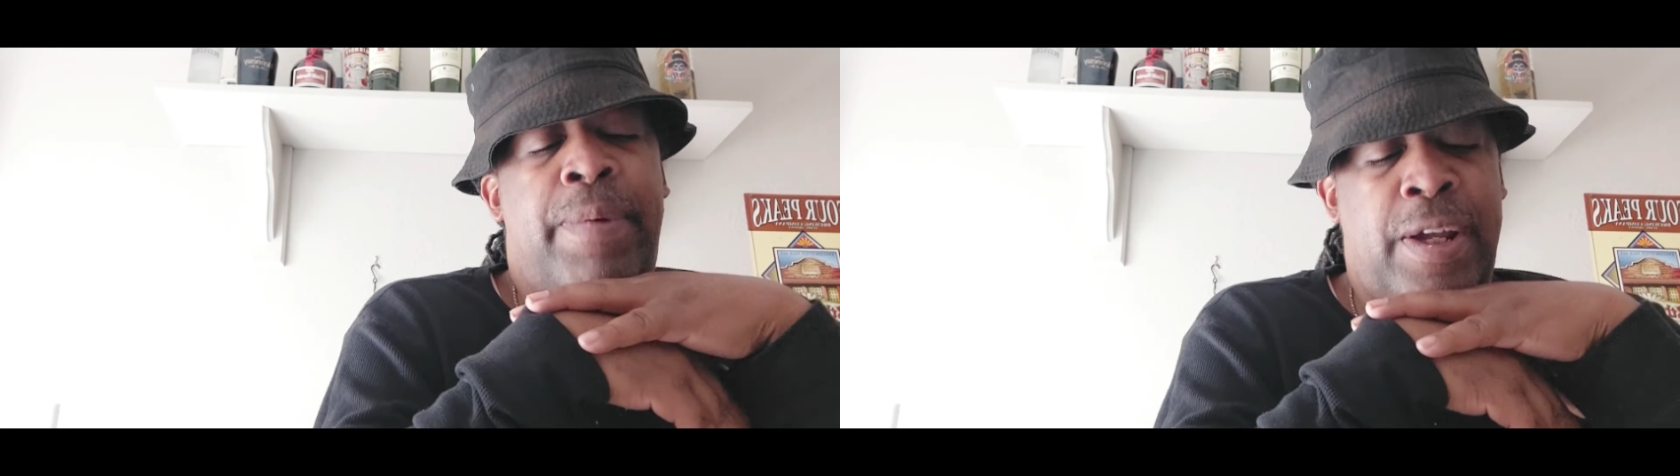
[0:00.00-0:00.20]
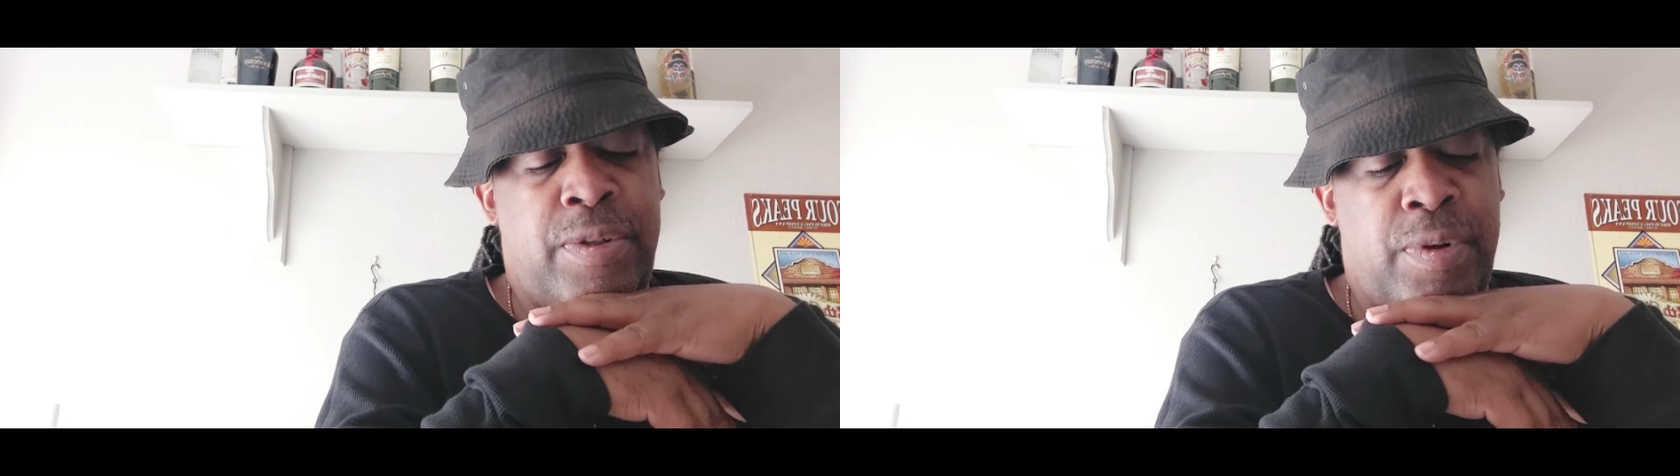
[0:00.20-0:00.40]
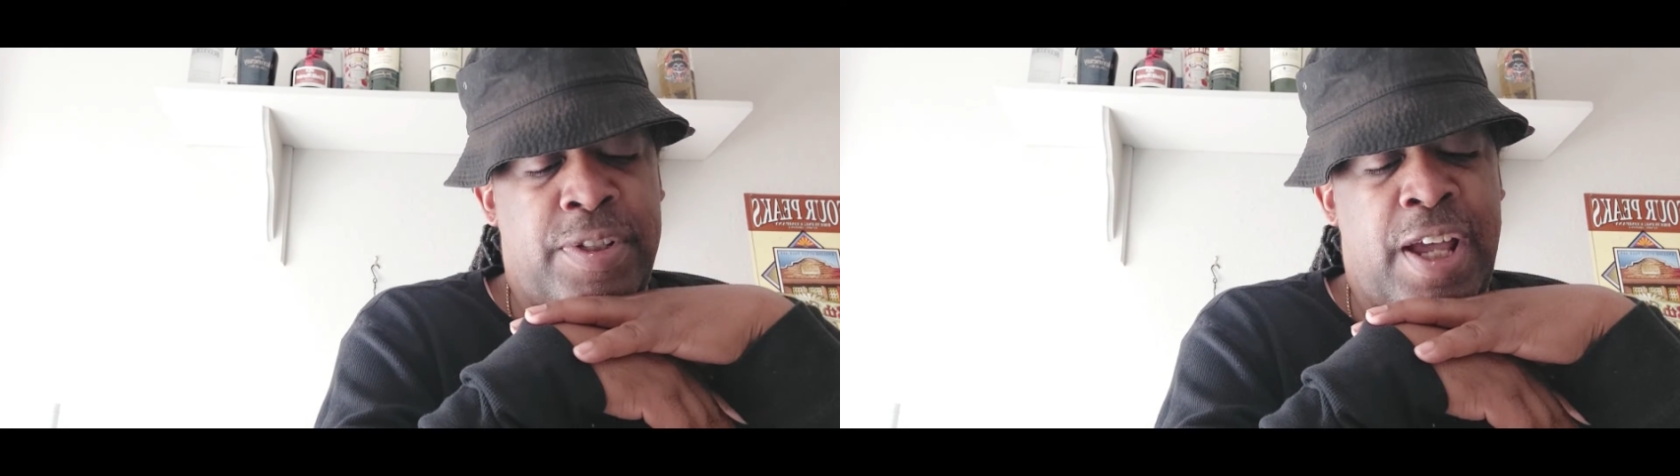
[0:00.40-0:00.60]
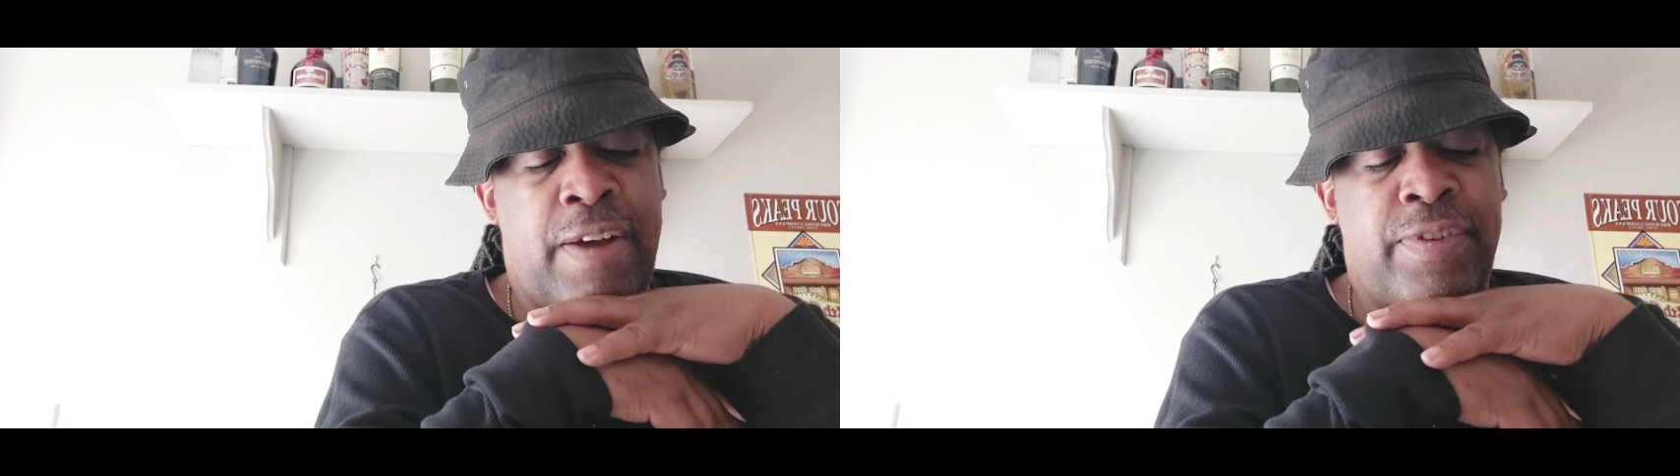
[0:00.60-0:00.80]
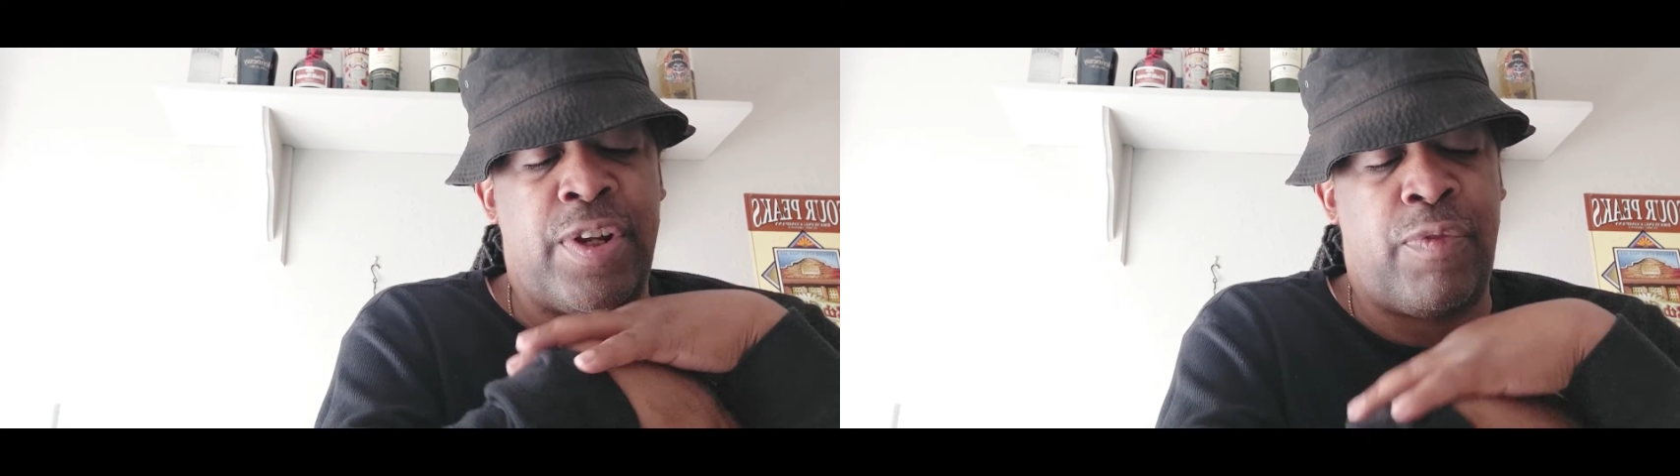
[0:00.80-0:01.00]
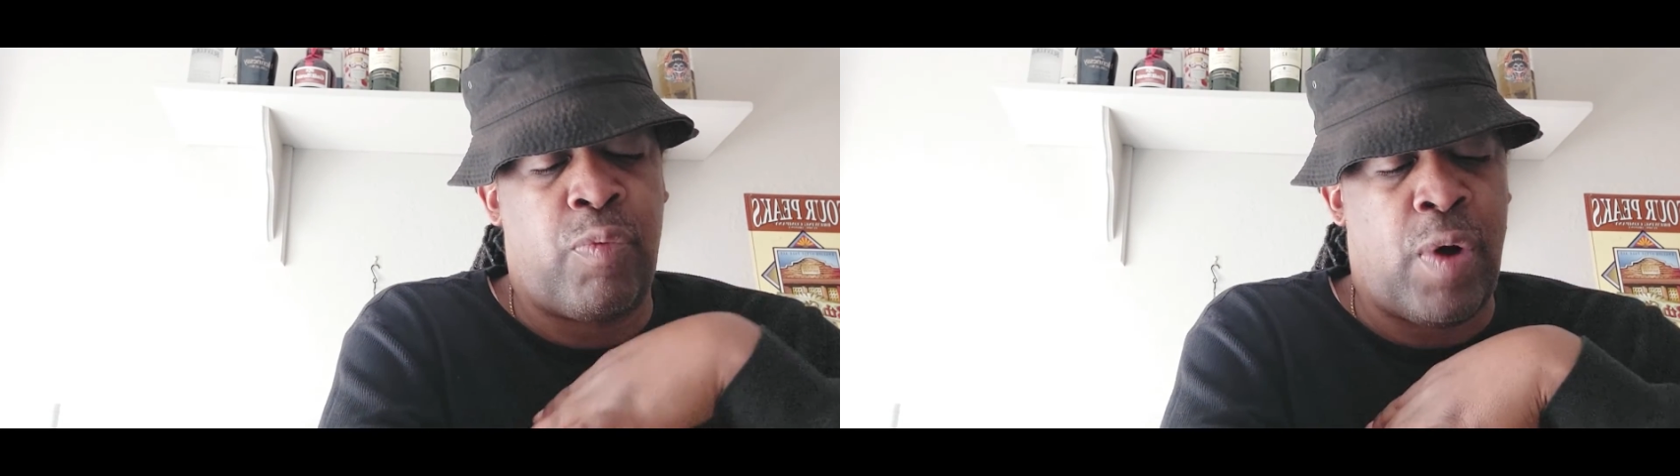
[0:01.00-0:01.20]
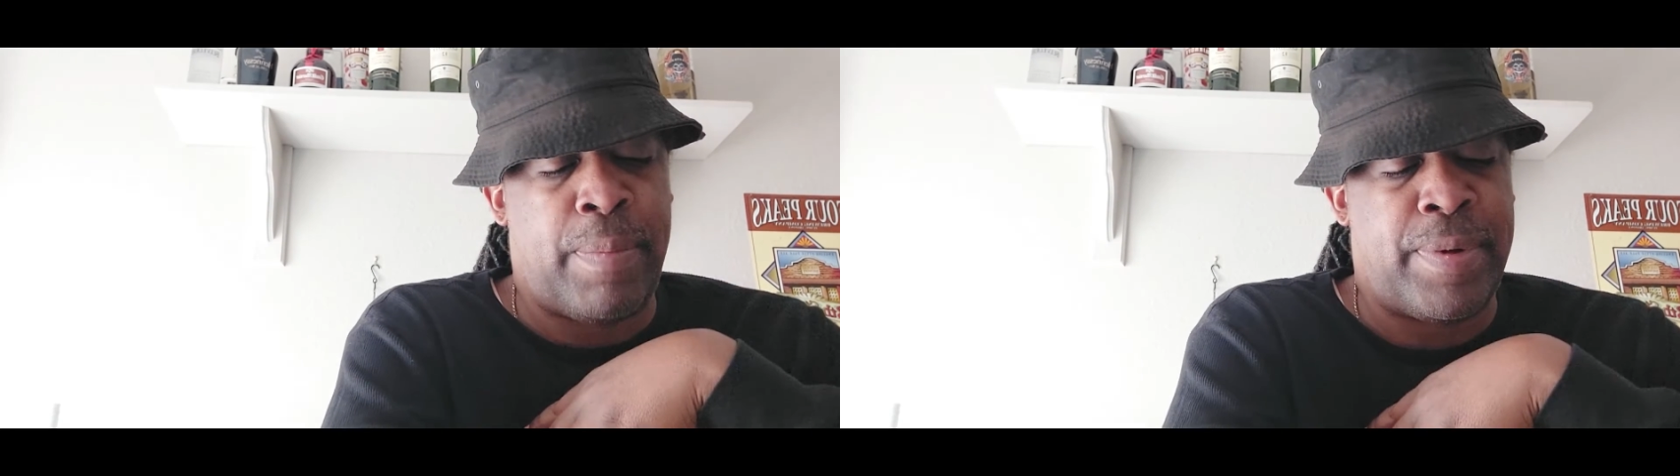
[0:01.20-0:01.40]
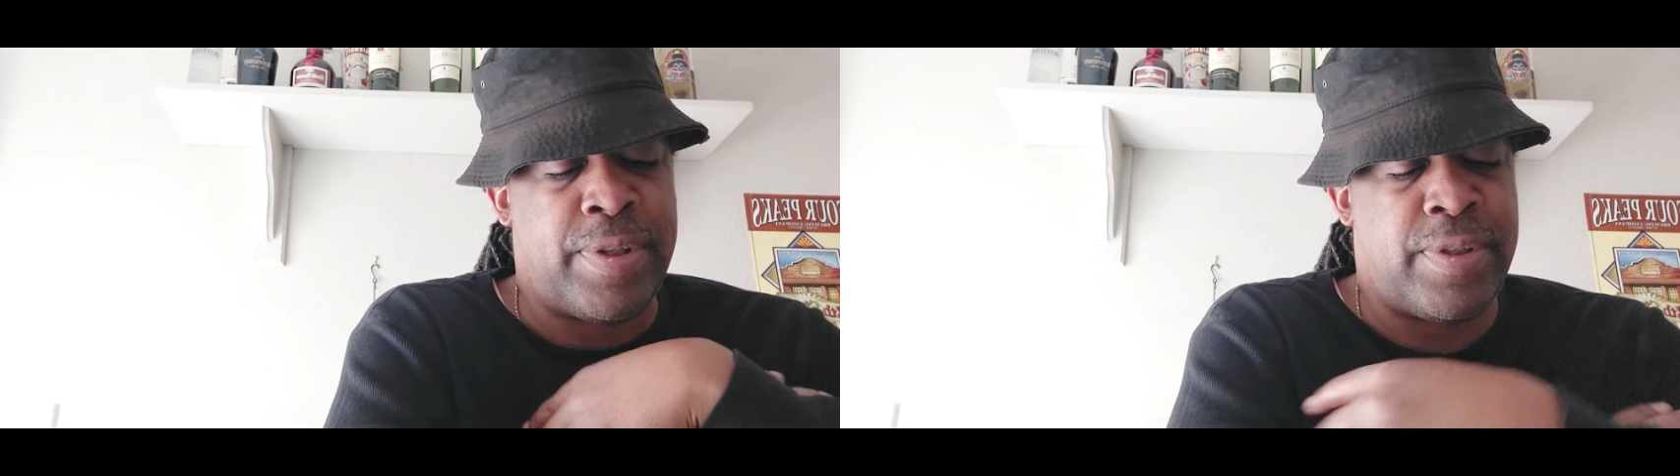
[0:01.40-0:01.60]
Patriots have enough
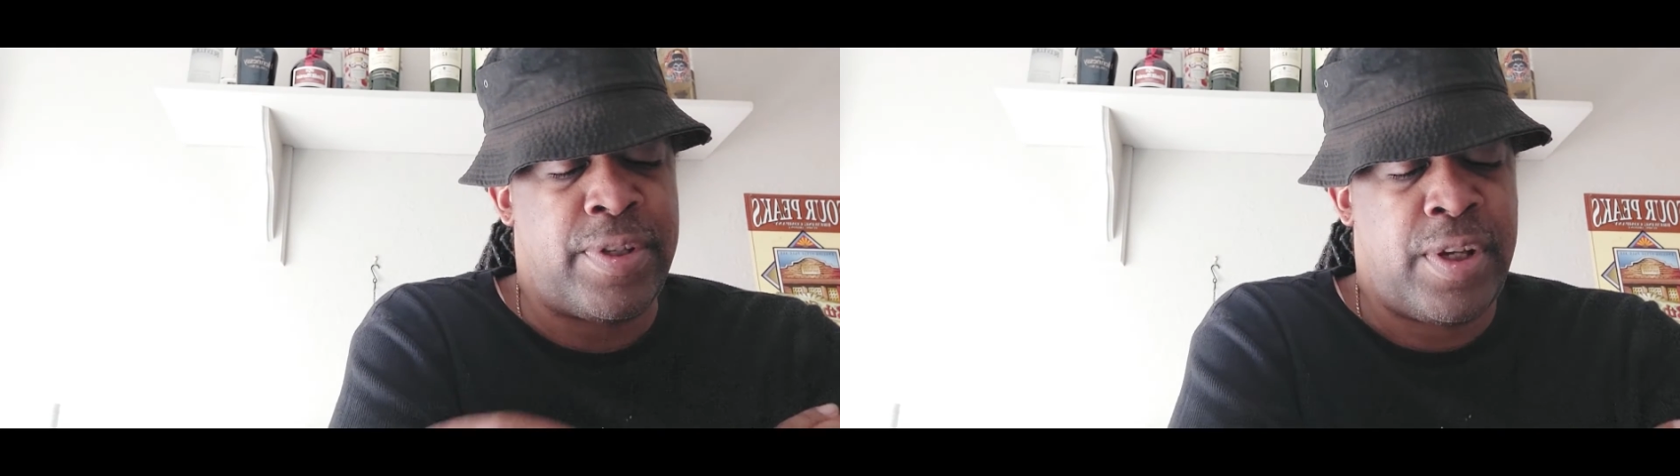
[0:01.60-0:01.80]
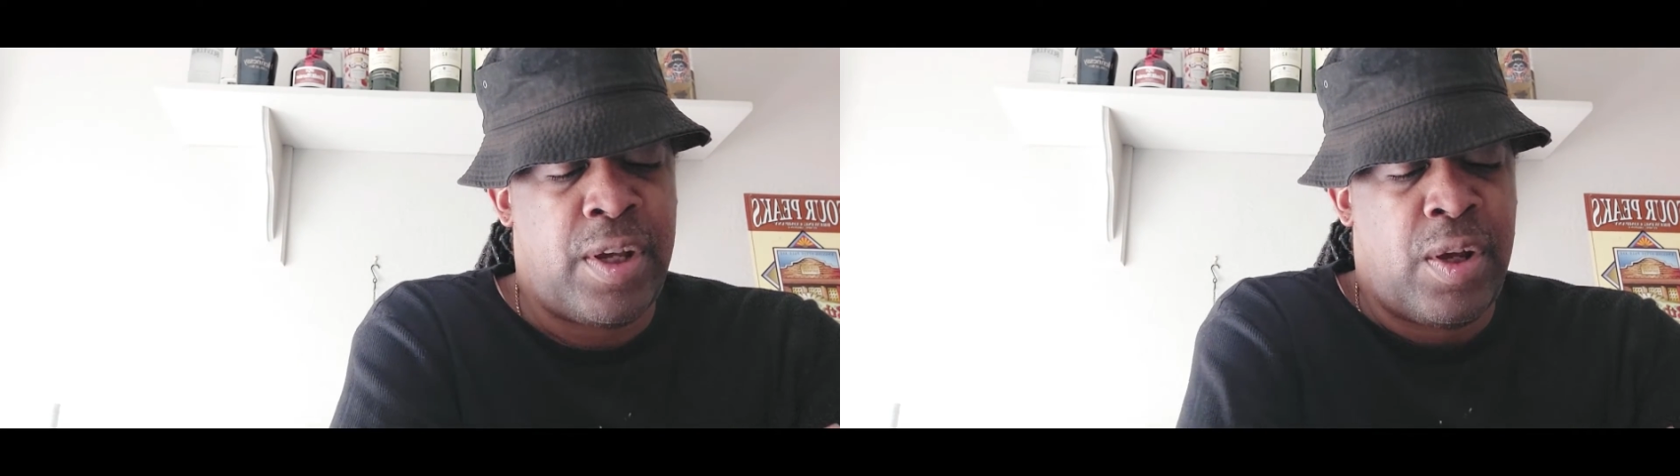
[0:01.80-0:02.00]
weapons